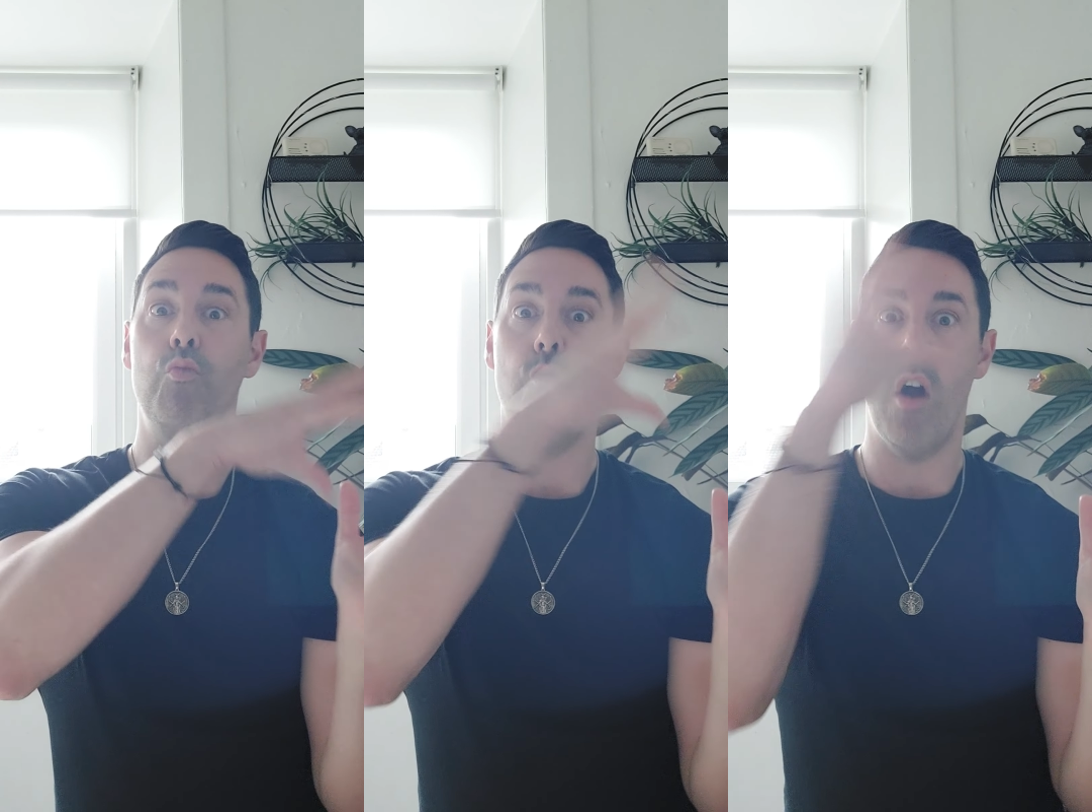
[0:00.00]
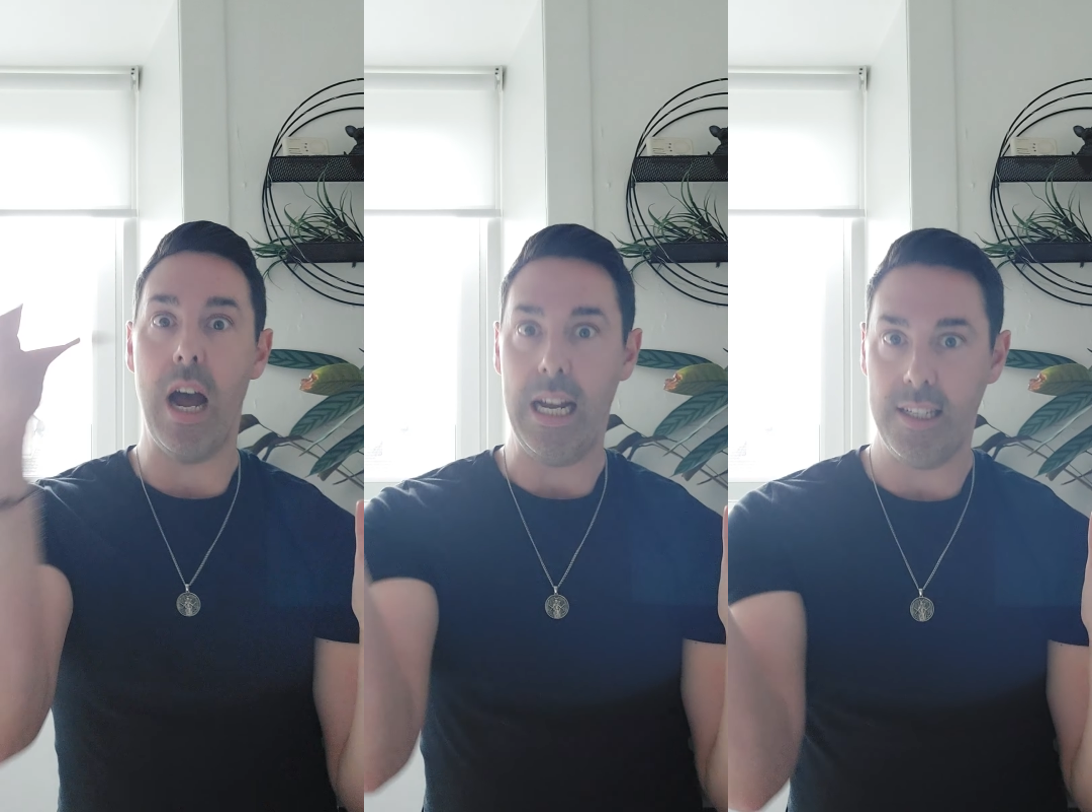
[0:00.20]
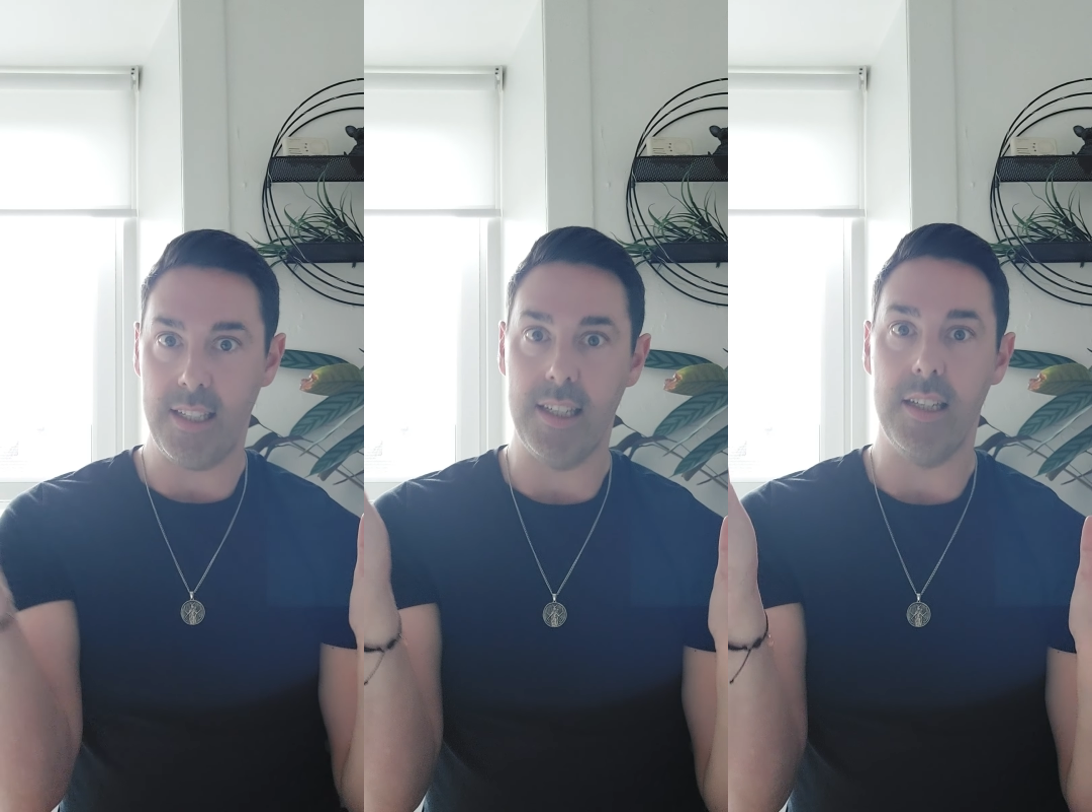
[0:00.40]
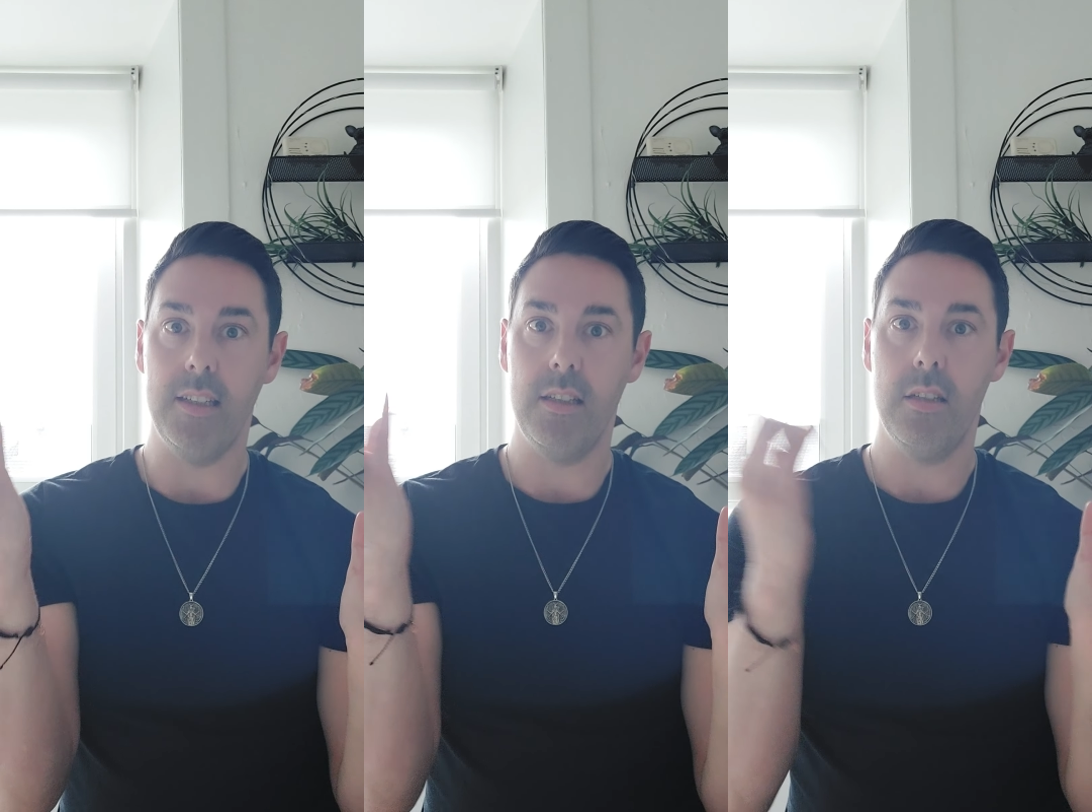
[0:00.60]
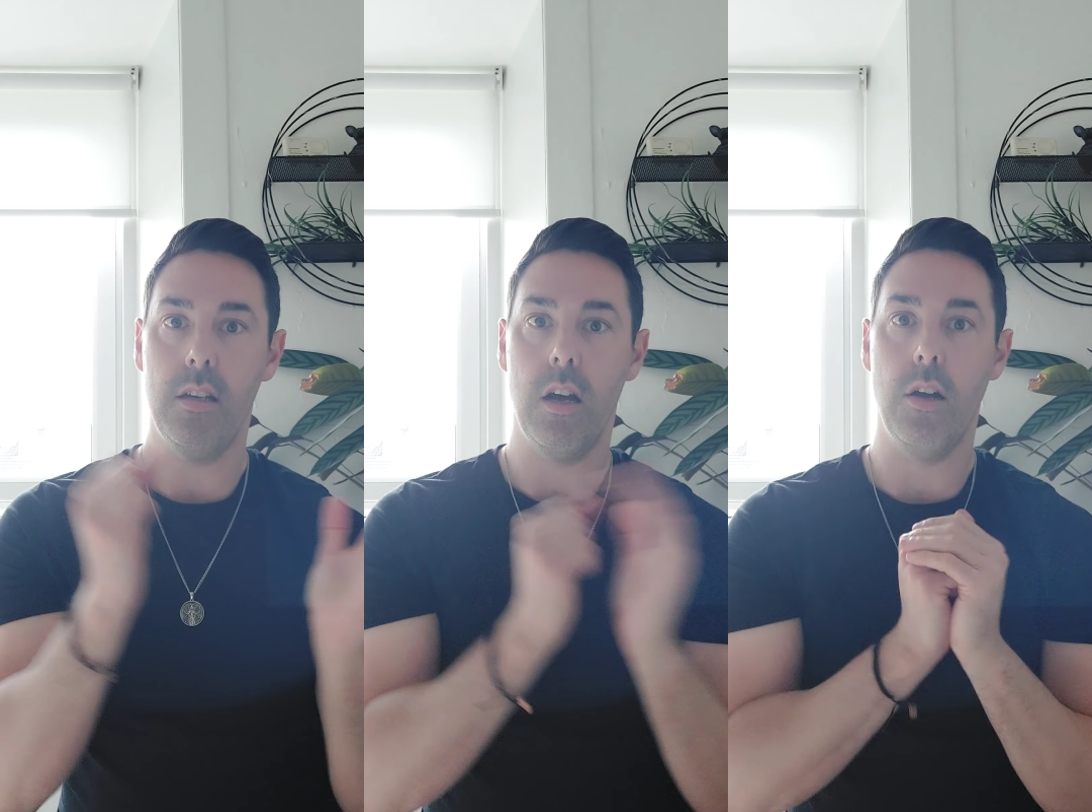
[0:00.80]

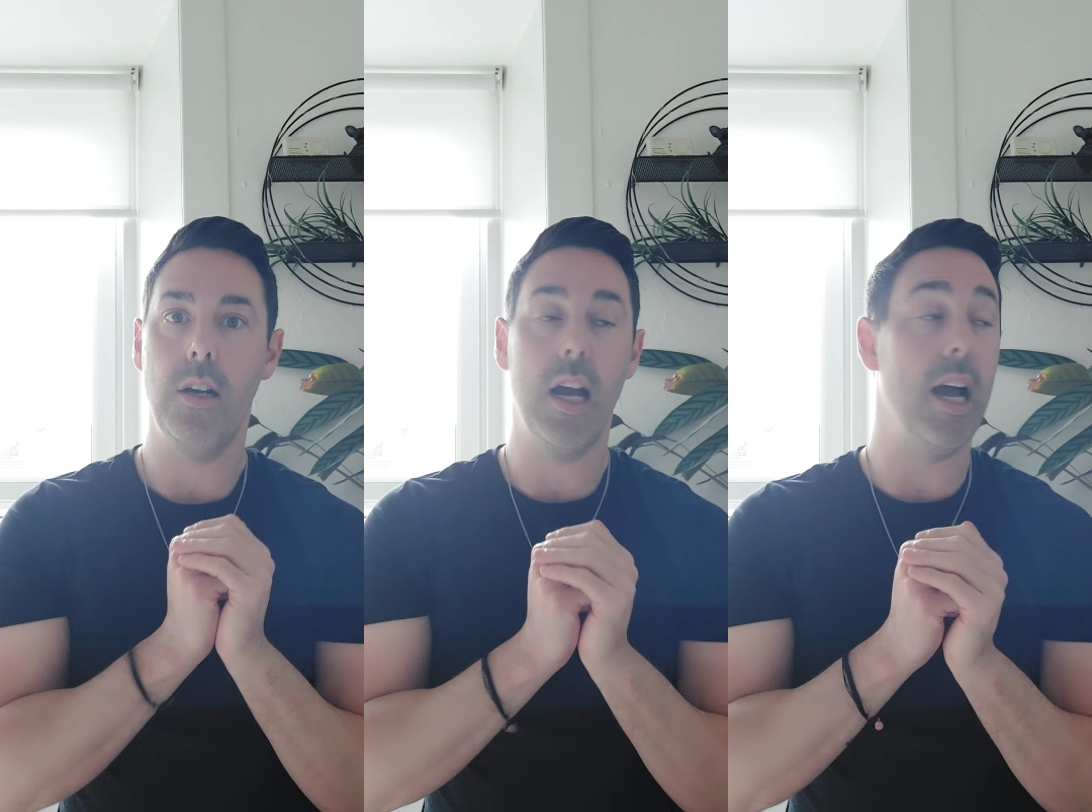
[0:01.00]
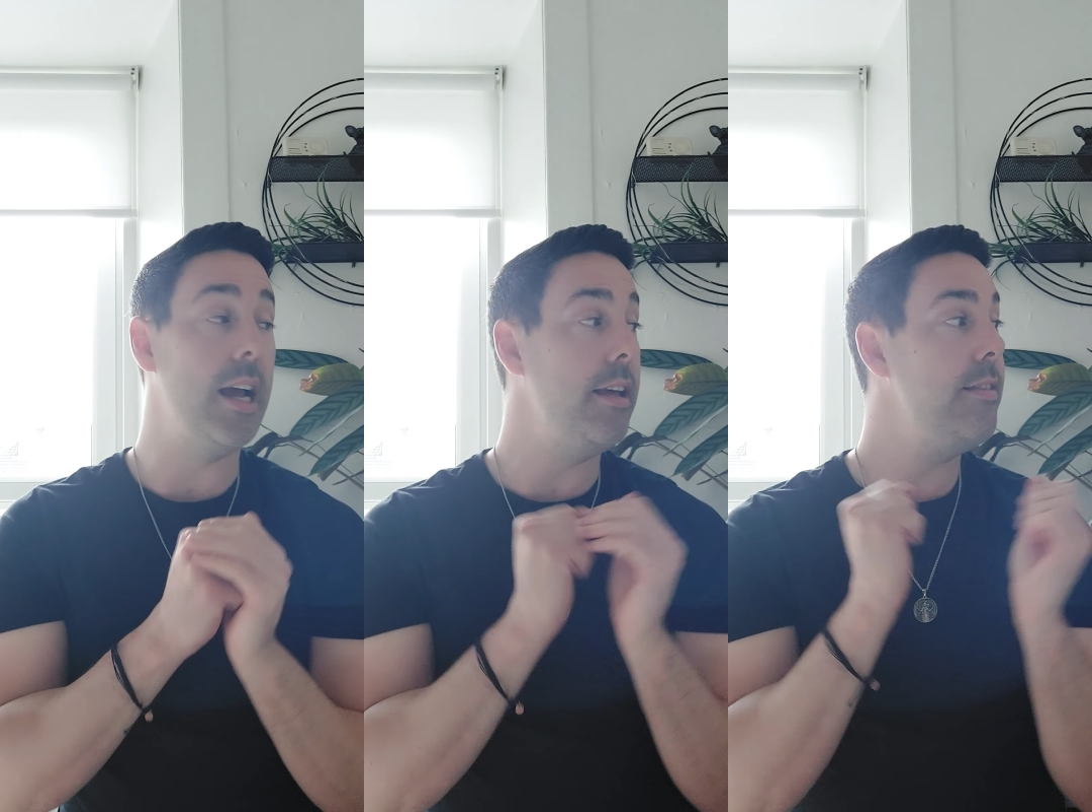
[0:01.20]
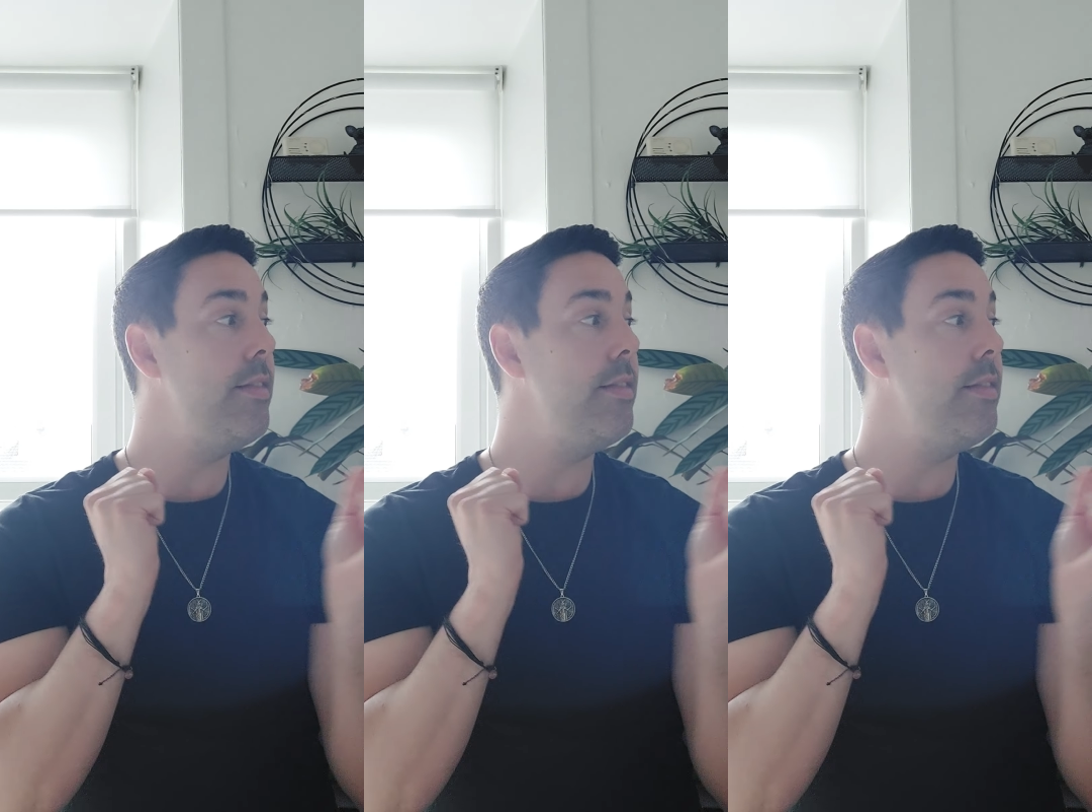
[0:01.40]
rises, okay?